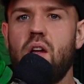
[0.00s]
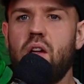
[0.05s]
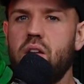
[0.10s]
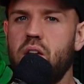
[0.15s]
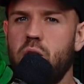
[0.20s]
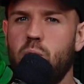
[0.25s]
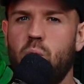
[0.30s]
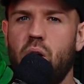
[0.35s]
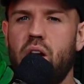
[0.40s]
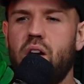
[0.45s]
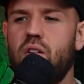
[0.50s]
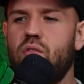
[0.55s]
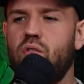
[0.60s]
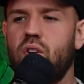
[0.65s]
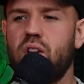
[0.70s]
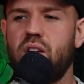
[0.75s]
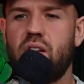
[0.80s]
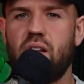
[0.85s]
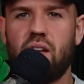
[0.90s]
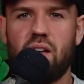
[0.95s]
They weren't
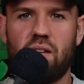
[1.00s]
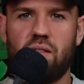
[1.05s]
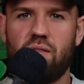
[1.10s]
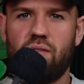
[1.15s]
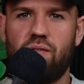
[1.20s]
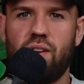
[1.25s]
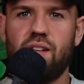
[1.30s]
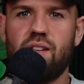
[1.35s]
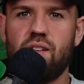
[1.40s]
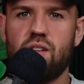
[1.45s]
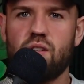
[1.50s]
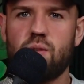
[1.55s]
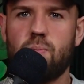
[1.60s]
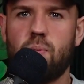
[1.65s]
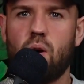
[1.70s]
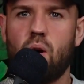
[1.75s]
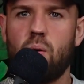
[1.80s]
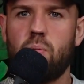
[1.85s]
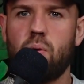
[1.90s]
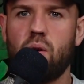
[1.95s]
really like feeding us
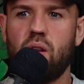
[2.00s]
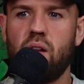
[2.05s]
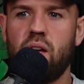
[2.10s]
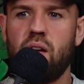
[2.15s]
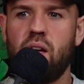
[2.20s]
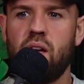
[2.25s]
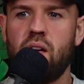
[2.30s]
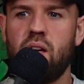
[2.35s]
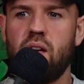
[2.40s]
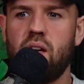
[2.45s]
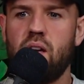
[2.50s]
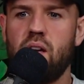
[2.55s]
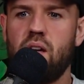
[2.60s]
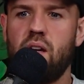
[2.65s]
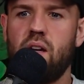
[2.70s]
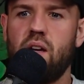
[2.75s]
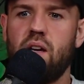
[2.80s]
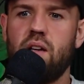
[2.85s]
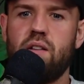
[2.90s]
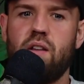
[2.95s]
properly.
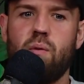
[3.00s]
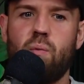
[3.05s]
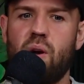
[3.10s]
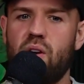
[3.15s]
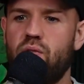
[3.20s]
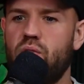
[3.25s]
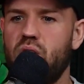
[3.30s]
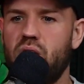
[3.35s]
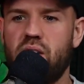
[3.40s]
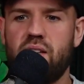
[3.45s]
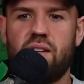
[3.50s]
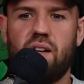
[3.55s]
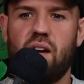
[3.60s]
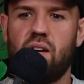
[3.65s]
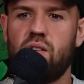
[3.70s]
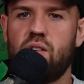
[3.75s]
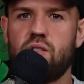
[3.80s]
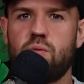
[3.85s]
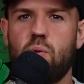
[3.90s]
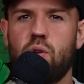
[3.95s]
They weren't really
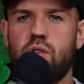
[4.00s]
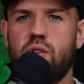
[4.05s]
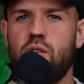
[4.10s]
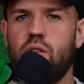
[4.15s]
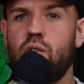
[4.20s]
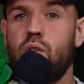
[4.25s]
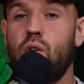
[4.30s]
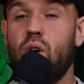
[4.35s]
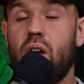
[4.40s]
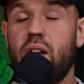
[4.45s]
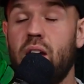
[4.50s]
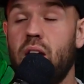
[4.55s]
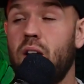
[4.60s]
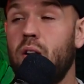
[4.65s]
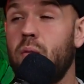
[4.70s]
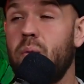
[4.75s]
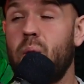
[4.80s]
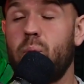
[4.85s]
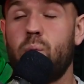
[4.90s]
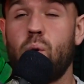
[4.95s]
telling us what to do. And then I
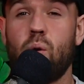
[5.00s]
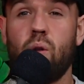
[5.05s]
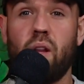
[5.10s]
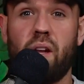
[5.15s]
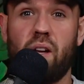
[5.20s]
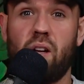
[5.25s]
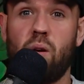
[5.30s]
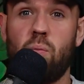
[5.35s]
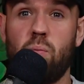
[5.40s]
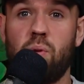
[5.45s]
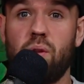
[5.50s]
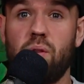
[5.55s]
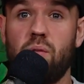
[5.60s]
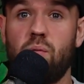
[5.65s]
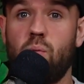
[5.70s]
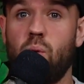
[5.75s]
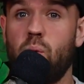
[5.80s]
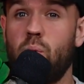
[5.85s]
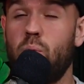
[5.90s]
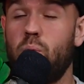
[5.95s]
remember like compl
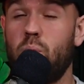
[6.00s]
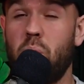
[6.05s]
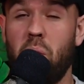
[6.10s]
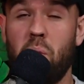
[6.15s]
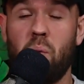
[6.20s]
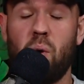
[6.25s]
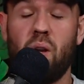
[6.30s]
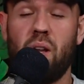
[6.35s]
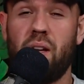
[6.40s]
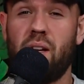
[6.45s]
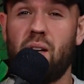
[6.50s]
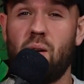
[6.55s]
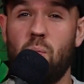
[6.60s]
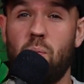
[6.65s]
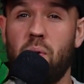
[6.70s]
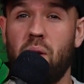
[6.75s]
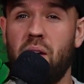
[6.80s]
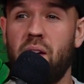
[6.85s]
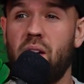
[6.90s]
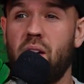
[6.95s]
we, we were like
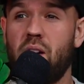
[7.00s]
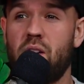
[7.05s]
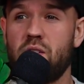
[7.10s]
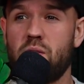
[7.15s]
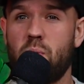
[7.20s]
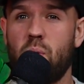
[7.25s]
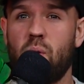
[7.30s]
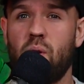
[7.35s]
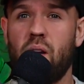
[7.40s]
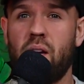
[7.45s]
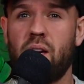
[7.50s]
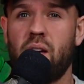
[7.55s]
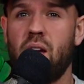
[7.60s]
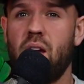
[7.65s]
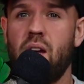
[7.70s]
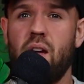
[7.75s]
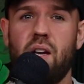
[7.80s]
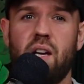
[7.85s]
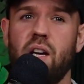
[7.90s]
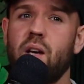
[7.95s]
complaining, because we were like,
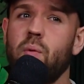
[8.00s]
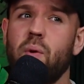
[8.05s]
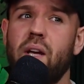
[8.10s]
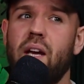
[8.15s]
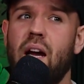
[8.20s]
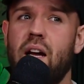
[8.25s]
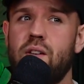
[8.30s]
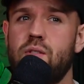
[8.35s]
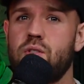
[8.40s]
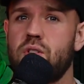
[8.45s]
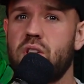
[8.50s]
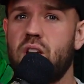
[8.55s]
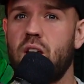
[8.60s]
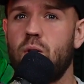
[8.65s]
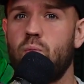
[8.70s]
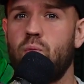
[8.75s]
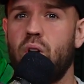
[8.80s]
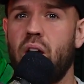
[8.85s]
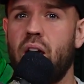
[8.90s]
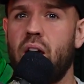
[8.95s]
here, we can't just
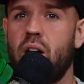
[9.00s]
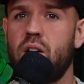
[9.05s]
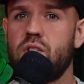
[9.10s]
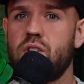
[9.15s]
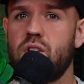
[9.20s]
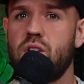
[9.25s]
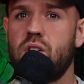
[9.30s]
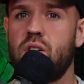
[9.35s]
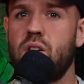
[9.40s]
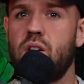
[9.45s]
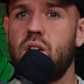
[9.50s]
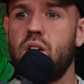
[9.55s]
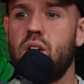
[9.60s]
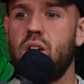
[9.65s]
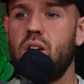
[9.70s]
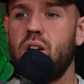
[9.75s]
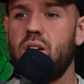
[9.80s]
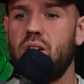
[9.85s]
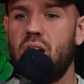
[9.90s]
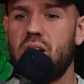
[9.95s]
keep rehearsing.
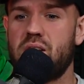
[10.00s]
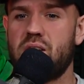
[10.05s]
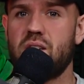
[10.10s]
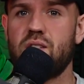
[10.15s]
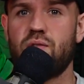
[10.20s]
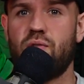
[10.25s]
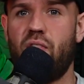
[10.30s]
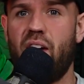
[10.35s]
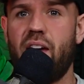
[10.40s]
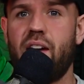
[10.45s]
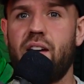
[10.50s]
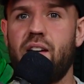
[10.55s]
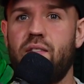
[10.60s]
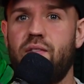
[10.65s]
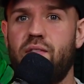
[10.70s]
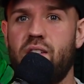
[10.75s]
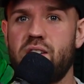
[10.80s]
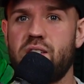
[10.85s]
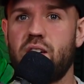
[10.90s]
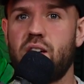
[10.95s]
This is very
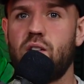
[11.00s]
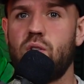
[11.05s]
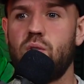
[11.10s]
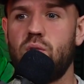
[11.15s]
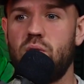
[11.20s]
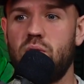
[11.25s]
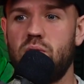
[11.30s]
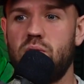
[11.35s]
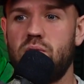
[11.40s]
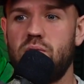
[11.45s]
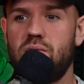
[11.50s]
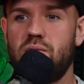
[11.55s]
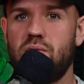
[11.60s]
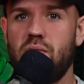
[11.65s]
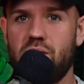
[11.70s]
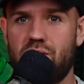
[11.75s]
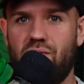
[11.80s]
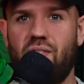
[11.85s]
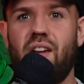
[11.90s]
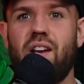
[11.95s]
physical.
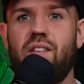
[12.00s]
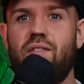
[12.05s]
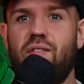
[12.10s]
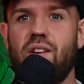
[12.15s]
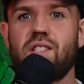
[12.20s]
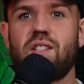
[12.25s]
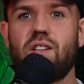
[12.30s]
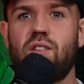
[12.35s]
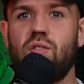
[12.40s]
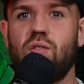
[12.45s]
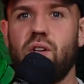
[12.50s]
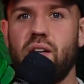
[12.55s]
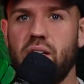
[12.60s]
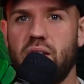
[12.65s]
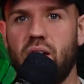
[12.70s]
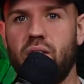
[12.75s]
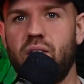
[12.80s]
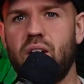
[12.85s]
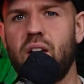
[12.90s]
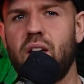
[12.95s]
It's very physical
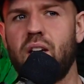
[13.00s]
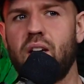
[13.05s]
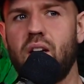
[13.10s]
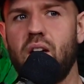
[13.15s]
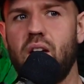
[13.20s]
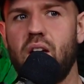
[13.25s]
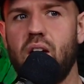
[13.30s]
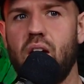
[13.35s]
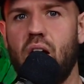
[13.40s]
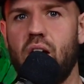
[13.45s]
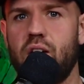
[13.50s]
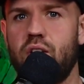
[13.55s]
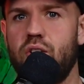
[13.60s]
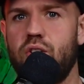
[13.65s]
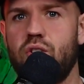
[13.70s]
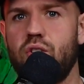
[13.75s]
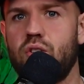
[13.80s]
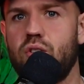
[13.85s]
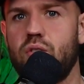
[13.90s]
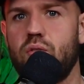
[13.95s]
activity.
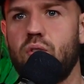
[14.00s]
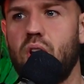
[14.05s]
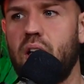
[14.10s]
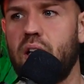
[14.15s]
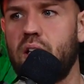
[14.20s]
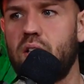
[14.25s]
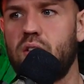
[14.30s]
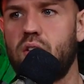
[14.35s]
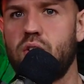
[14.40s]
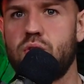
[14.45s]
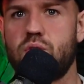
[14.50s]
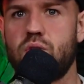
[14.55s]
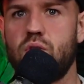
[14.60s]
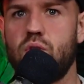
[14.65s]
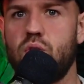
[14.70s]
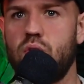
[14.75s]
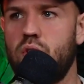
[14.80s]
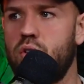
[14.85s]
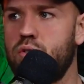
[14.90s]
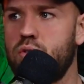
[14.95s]
And you like, there's
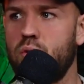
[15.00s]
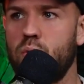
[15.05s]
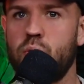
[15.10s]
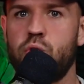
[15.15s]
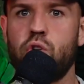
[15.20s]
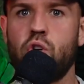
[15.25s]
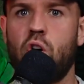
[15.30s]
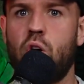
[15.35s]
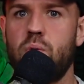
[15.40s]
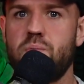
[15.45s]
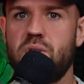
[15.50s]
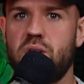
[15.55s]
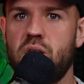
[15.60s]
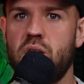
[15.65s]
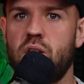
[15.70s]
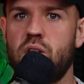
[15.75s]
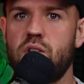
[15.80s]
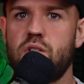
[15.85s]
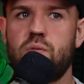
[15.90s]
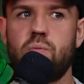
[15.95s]
n there's no shops
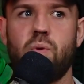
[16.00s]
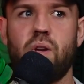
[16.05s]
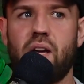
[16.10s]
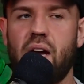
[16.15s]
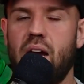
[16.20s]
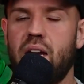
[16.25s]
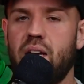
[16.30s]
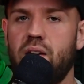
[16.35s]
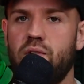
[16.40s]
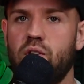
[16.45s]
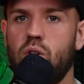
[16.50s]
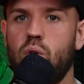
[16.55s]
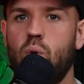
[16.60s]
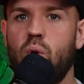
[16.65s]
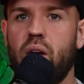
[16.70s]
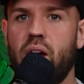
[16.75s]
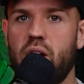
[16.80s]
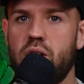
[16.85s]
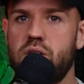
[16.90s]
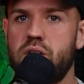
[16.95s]
near us. We can't even go
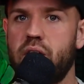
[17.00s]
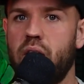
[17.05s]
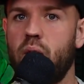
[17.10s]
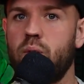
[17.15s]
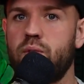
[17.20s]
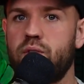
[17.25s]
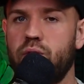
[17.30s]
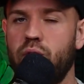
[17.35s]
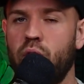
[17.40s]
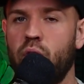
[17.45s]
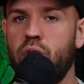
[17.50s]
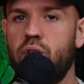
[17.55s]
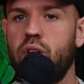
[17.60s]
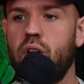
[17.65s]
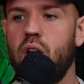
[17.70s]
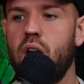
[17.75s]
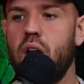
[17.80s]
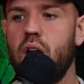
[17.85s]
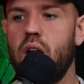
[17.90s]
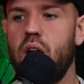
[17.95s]
get ourselves food.
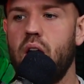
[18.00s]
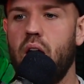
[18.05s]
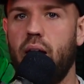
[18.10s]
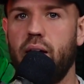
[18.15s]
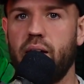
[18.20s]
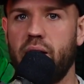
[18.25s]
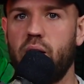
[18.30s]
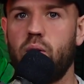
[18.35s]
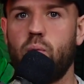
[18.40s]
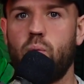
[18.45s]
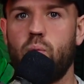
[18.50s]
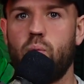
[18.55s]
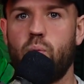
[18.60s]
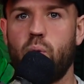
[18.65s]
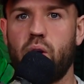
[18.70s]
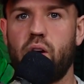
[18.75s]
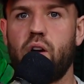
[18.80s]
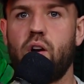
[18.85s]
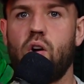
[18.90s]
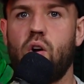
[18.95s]
Like,
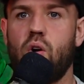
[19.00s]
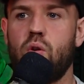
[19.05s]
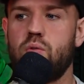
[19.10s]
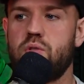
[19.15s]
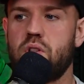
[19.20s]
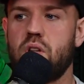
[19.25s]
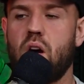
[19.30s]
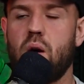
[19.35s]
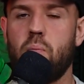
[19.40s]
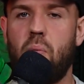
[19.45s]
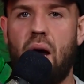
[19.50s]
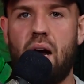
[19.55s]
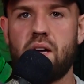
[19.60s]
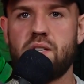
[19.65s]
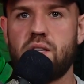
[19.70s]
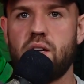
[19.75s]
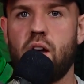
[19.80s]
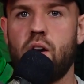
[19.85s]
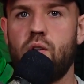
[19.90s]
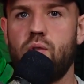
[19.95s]
we're going to all start
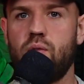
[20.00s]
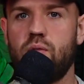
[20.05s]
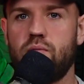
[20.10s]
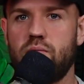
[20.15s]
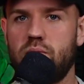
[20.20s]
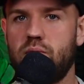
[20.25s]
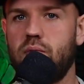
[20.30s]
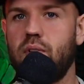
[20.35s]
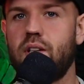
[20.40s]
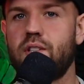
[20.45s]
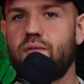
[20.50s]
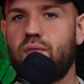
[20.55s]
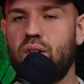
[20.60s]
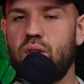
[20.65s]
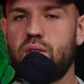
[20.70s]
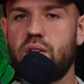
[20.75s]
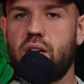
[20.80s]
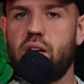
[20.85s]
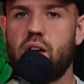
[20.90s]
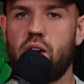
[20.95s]
passing out. This
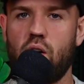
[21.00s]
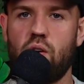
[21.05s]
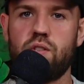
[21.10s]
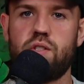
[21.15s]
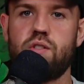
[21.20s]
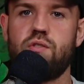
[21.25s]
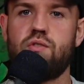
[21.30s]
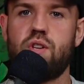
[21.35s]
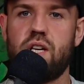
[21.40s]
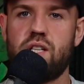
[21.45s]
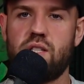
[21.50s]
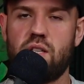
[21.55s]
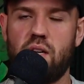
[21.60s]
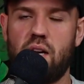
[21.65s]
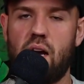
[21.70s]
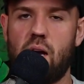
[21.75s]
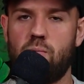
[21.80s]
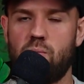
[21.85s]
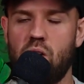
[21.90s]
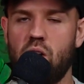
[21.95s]
feels like a concentration
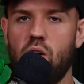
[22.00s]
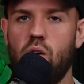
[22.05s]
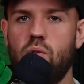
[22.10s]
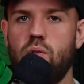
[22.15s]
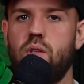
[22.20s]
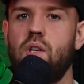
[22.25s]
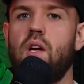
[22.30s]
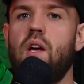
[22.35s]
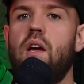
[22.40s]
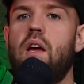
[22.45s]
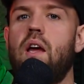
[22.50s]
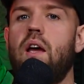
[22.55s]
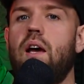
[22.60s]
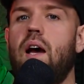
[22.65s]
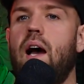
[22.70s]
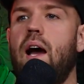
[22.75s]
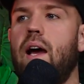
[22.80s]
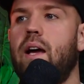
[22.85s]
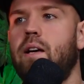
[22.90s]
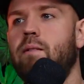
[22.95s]
camp, you know?
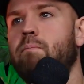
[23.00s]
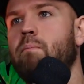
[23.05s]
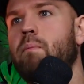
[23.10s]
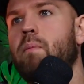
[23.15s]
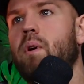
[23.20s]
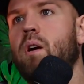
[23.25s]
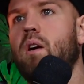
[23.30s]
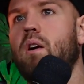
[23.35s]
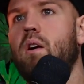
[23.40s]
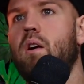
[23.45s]
Um,